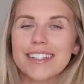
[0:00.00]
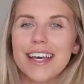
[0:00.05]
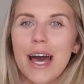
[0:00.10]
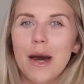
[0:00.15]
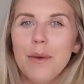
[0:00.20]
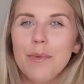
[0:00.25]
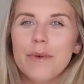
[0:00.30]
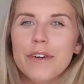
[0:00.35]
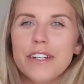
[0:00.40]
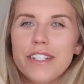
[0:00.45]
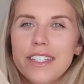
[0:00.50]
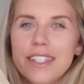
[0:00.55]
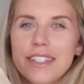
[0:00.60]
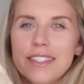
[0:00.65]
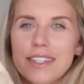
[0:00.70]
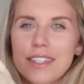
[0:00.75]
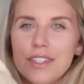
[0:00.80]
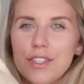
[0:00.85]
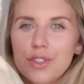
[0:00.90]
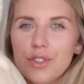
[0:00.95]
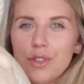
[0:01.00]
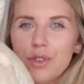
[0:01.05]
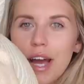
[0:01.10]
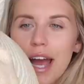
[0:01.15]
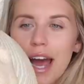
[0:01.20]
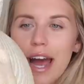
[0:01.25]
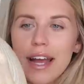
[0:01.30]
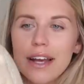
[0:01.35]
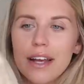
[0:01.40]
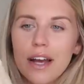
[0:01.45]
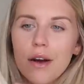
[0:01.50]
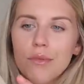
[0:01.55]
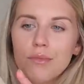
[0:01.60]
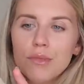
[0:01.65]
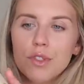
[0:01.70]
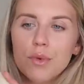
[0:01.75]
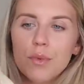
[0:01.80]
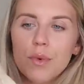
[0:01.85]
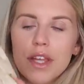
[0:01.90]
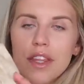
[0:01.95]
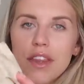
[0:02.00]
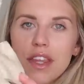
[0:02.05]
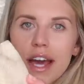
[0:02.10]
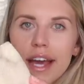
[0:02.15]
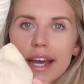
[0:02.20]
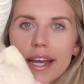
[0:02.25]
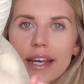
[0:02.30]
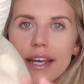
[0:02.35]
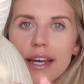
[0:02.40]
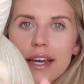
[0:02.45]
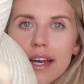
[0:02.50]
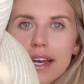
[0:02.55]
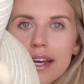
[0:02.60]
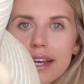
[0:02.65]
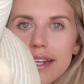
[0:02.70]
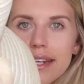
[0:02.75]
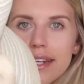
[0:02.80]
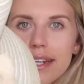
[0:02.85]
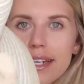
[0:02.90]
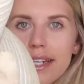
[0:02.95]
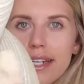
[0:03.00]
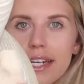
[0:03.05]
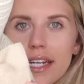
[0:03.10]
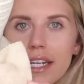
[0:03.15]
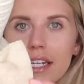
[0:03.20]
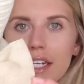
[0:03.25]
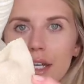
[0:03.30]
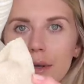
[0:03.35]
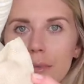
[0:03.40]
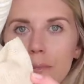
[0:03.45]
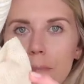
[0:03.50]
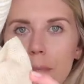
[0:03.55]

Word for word: How pretty is this straw hat? It comes with a linen